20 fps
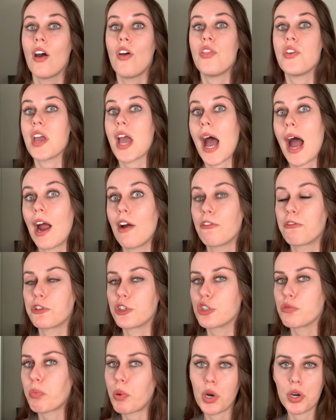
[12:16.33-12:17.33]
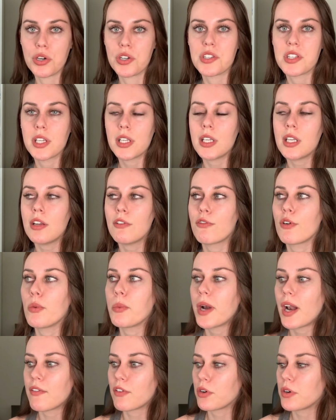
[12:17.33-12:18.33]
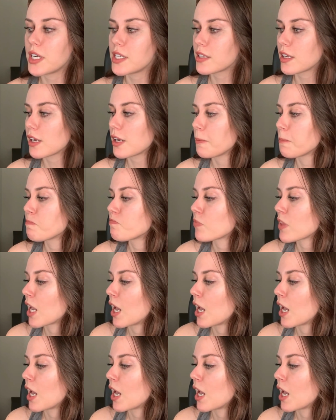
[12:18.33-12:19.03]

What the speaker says: the average person for whatever reason.